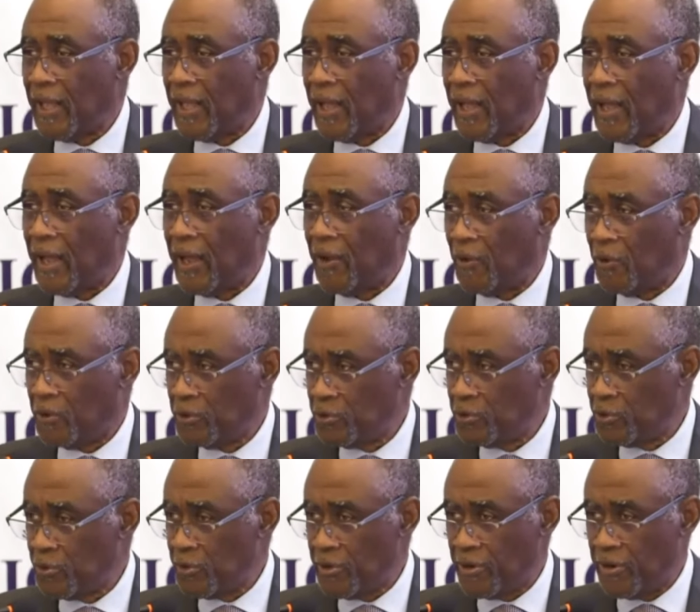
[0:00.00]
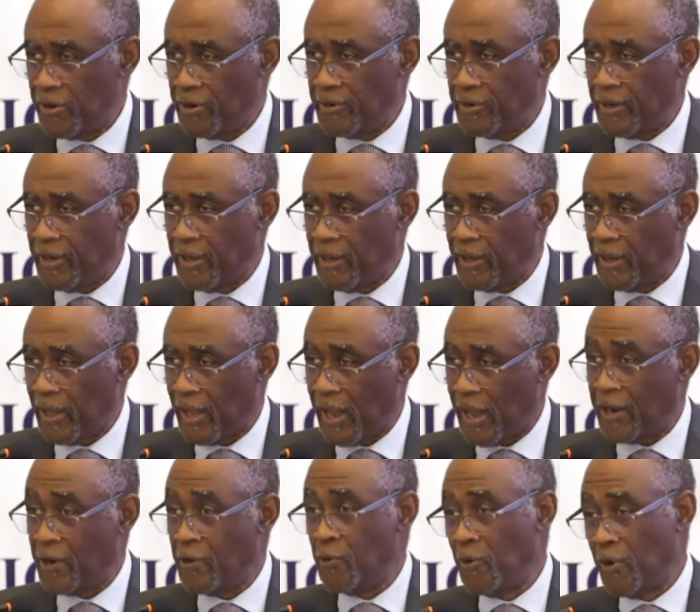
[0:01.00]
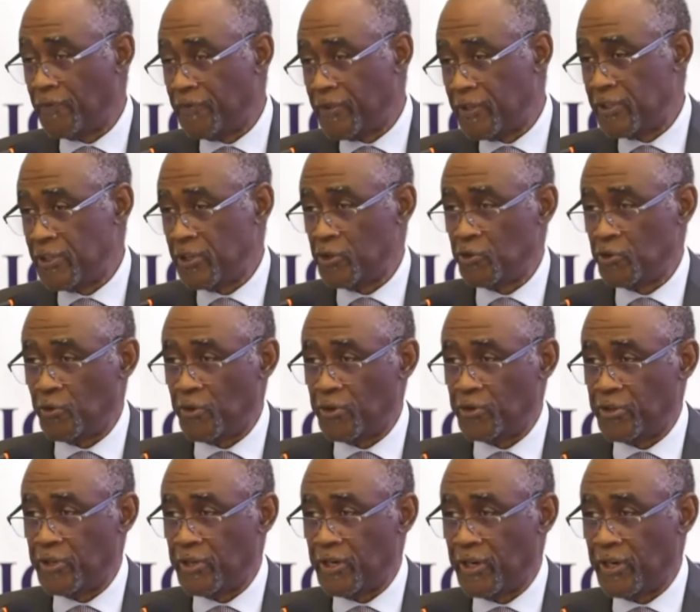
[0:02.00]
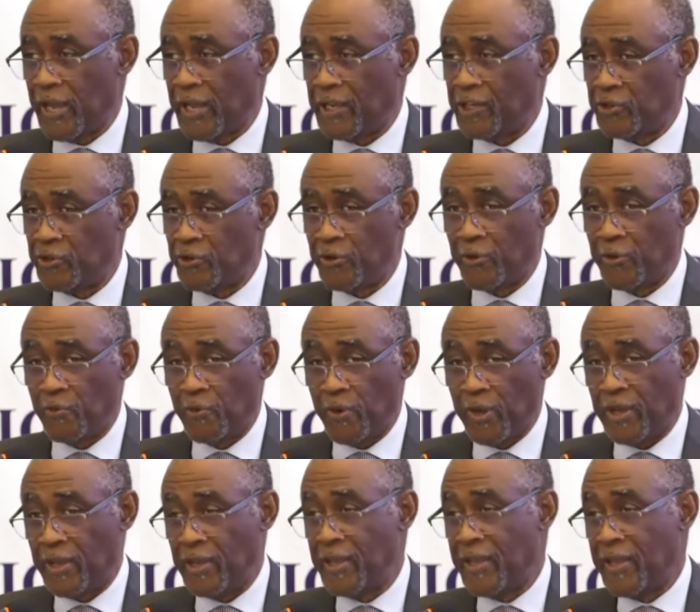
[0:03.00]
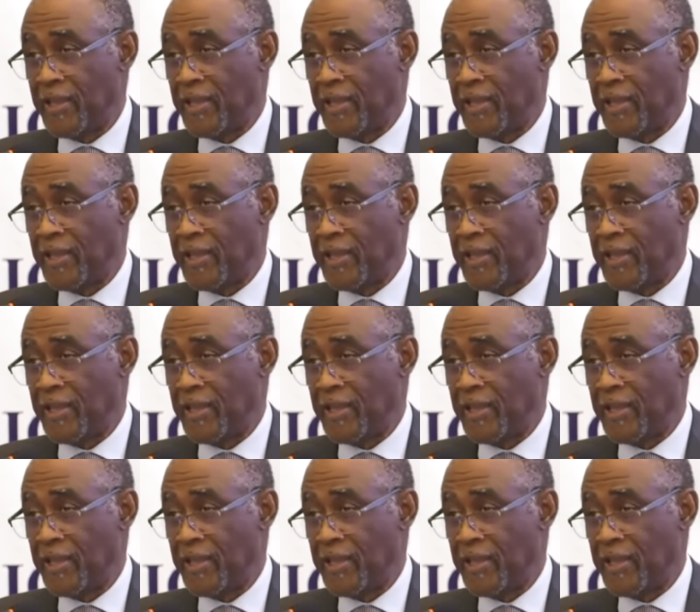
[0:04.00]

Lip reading: I also heard, I know of the situation in Nigeria where